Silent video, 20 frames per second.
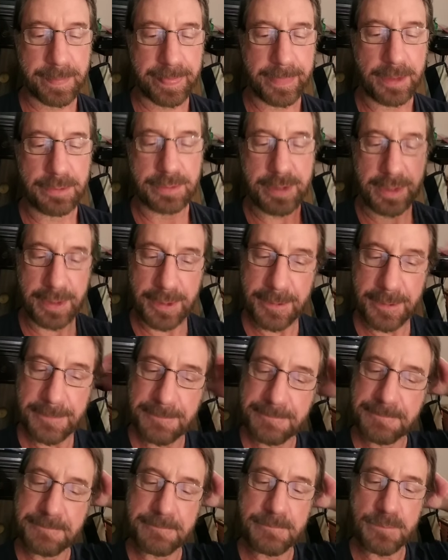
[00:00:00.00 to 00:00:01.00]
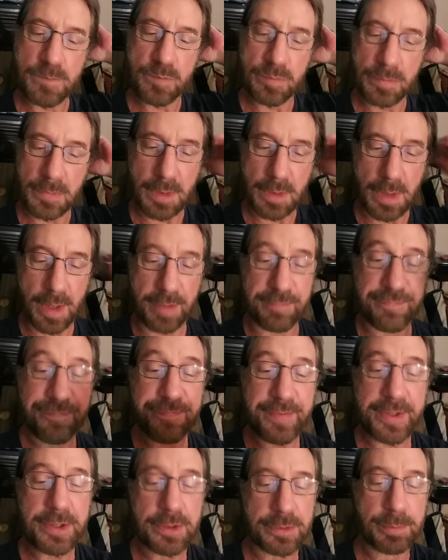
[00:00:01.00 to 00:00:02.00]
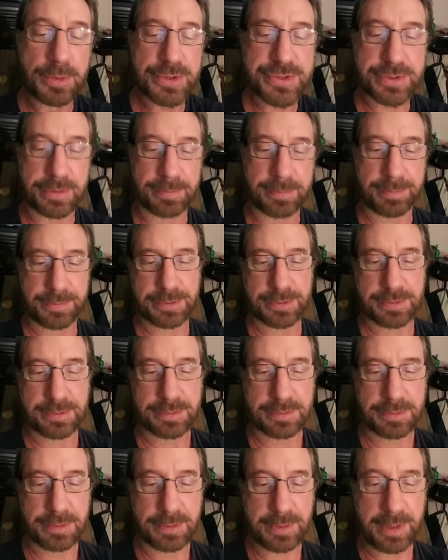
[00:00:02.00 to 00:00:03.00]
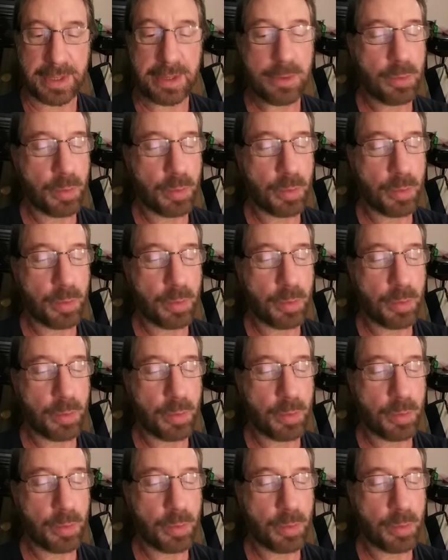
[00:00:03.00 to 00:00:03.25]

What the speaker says: okay, of failed Muslims, okay?